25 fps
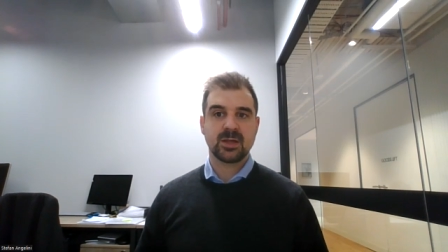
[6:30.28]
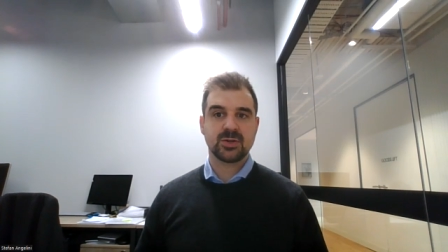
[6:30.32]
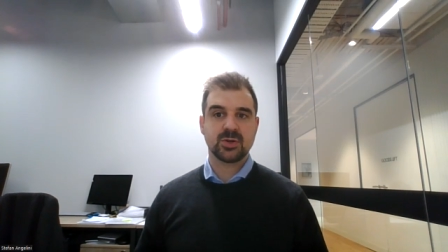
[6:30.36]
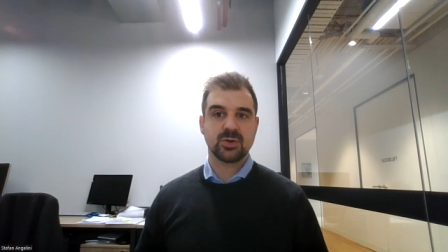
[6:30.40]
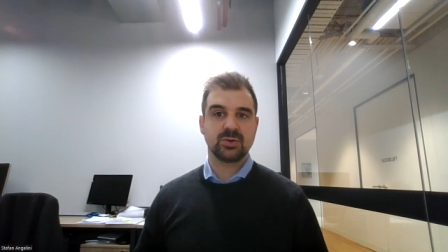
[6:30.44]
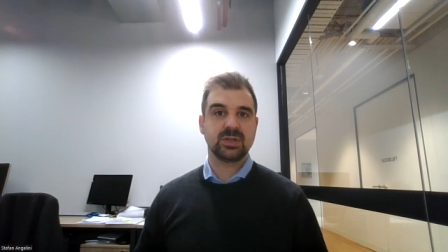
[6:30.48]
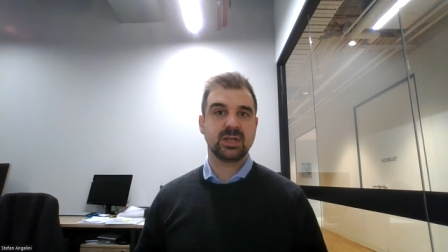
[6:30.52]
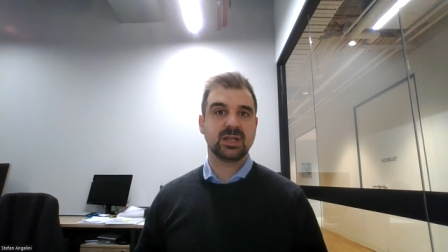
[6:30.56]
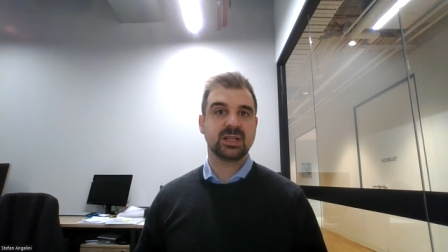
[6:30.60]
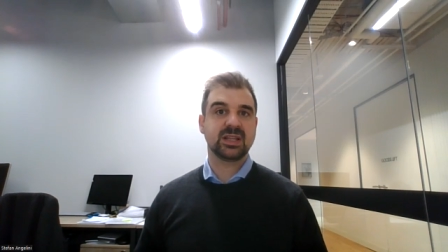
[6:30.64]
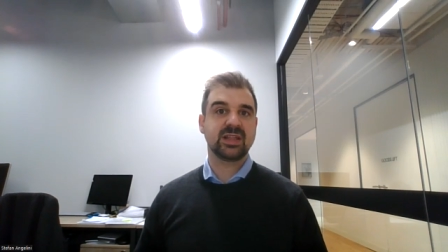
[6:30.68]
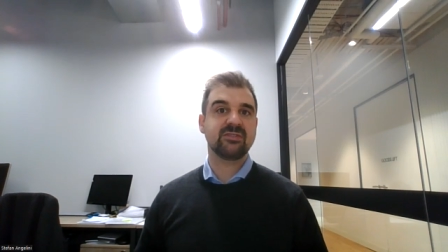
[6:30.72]

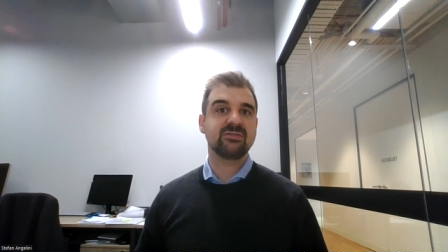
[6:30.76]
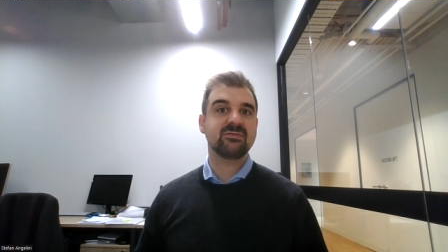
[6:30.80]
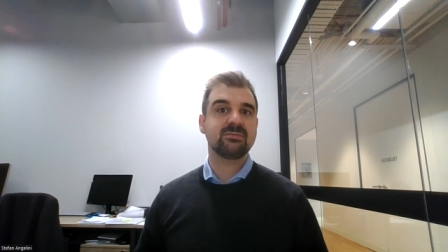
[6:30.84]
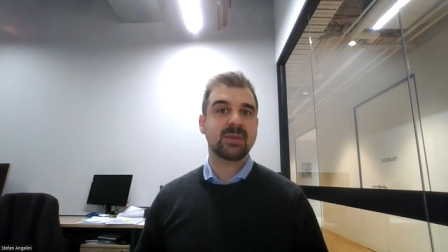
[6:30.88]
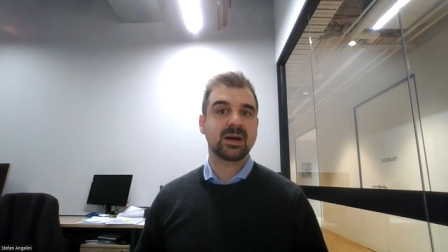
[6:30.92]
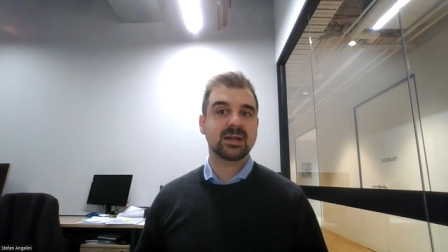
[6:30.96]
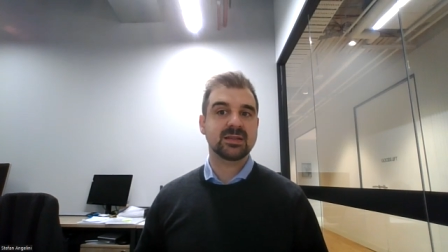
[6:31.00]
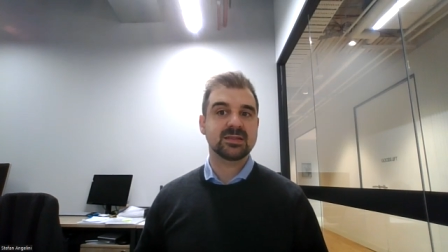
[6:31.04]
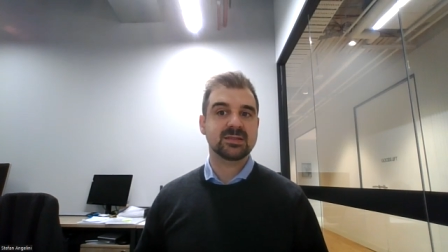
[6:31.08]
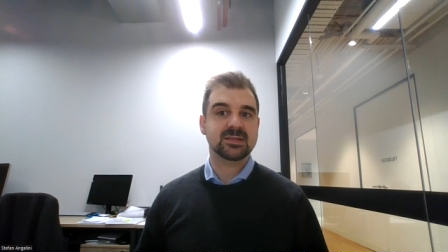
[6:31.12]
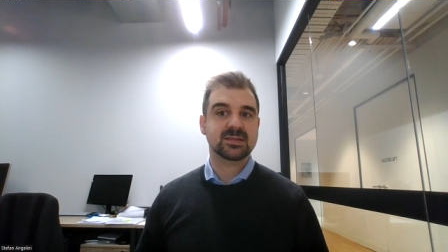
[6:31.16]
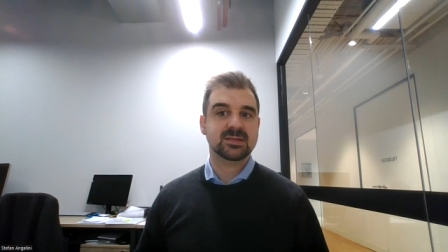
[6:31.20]
during the 11
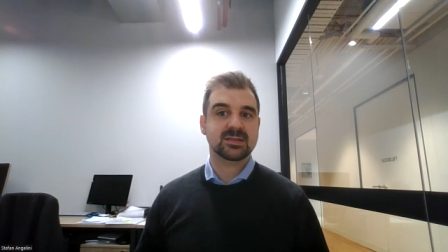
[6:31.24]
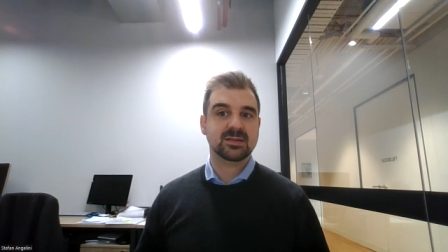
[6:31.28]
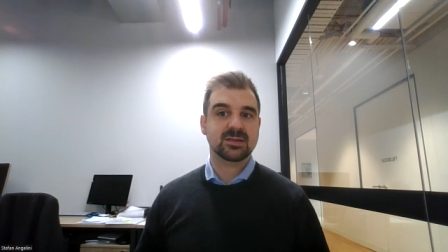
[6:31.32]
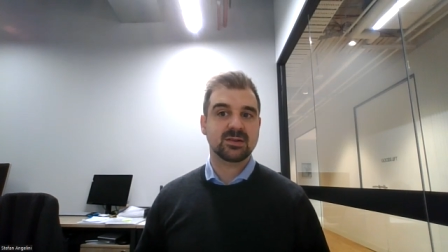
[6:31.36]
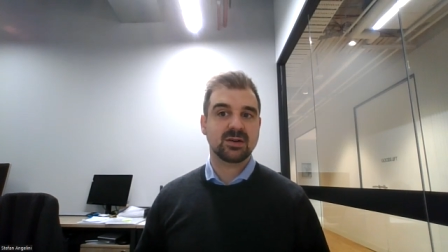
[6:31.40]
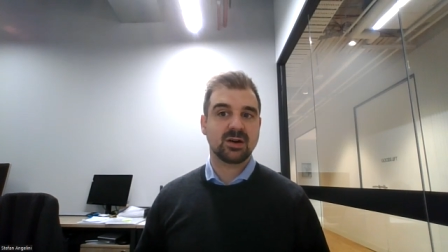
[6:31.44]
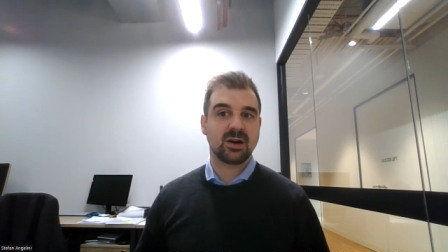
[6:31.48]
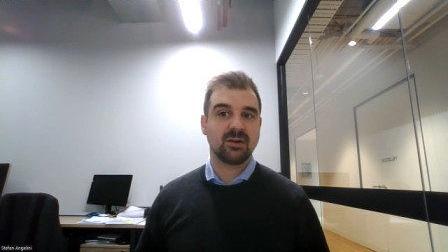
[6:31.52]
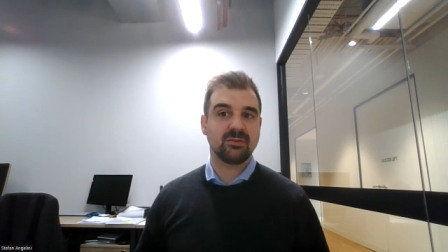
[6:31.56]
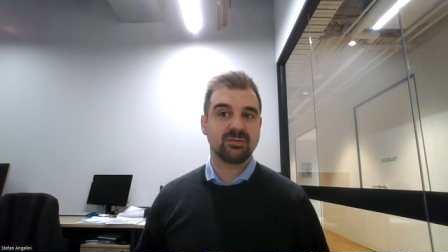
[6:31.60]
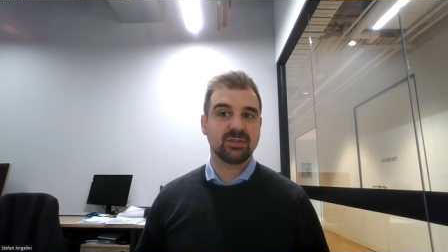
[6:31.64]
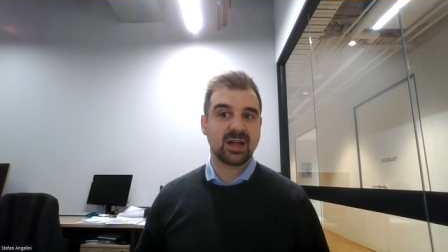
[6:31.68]
months
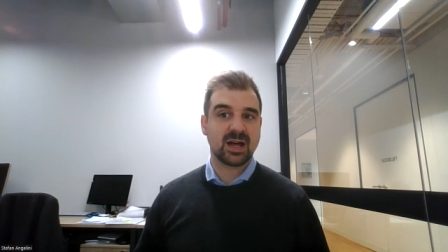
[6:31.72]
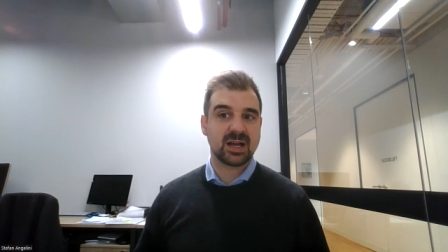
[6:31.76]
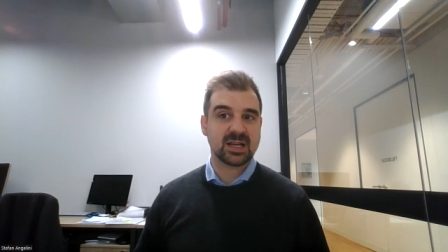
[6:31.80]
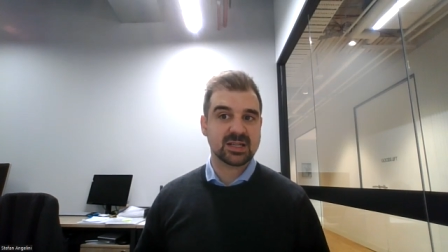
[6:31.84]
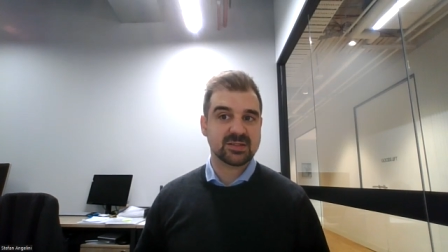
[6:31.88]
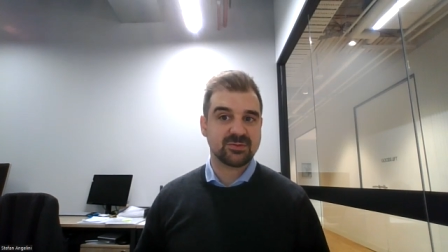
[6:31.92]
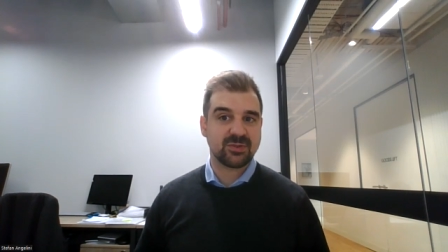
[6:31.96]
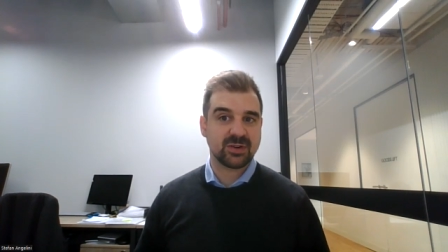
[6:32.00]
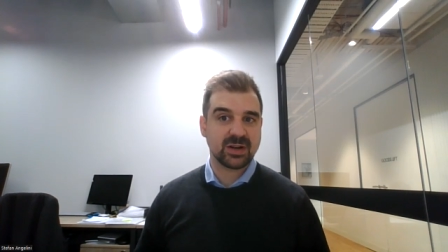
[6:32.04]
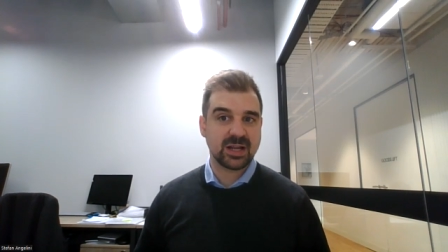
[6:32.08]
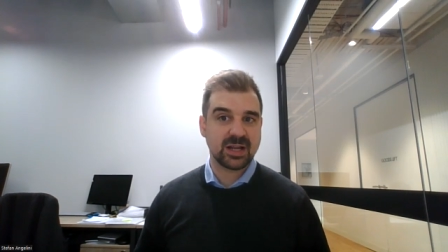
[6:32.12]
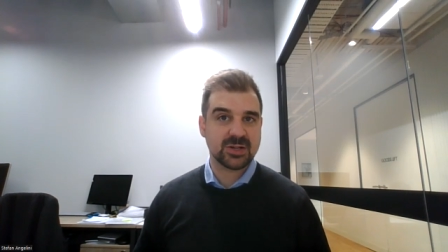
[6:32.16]
of
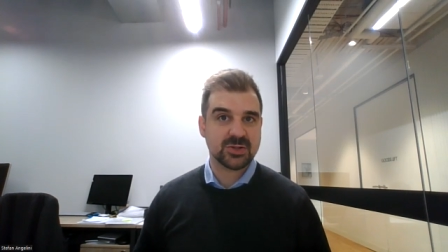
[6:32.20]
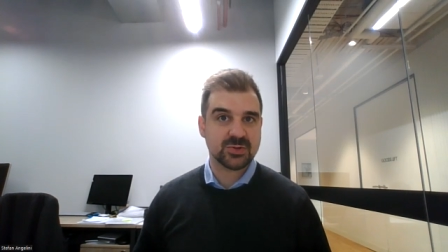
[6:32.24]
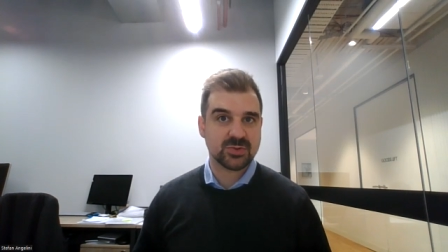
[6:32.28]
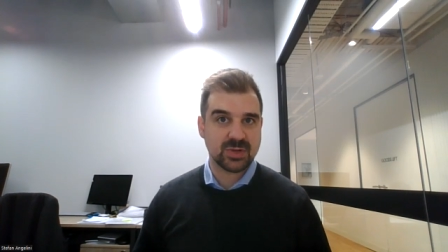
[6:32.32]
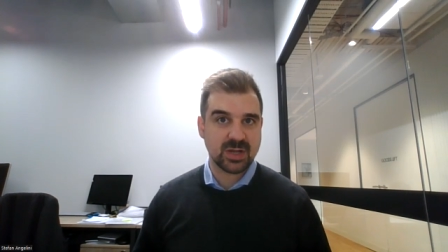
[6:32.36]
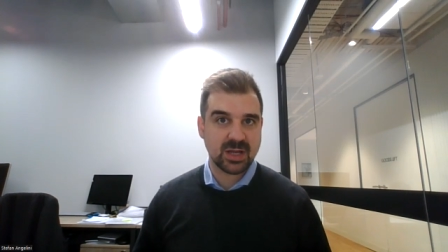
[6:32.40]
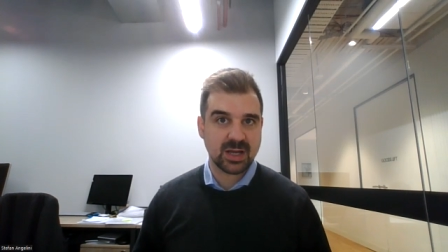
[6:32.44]
last financial